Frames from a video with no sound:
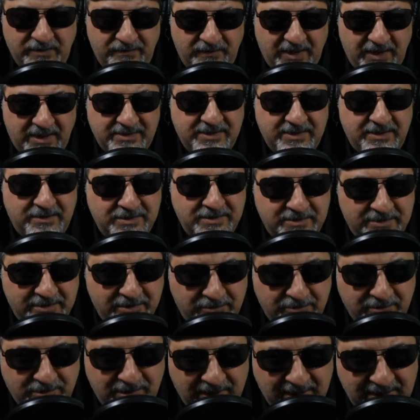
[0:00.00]
that's
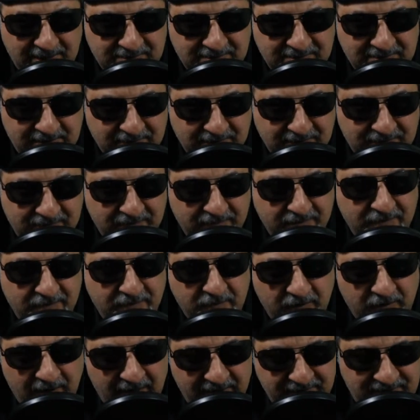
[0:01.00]
considered laziness.
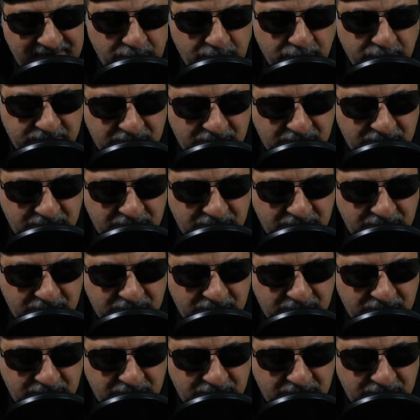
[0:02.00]
I think what